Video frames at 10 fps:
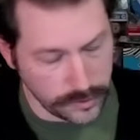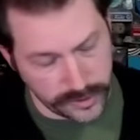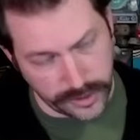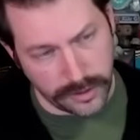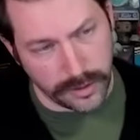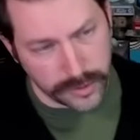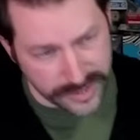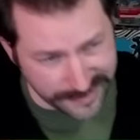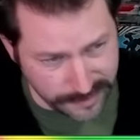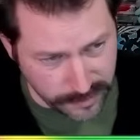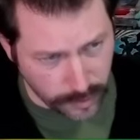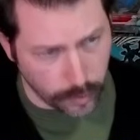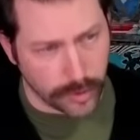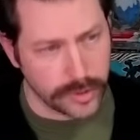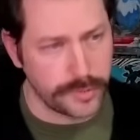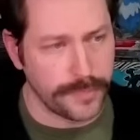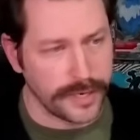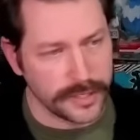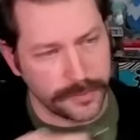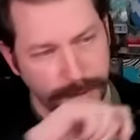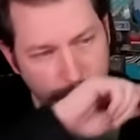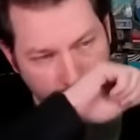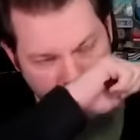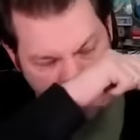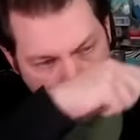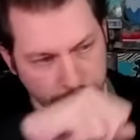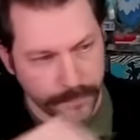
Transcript: 0 is the worst possible outcome.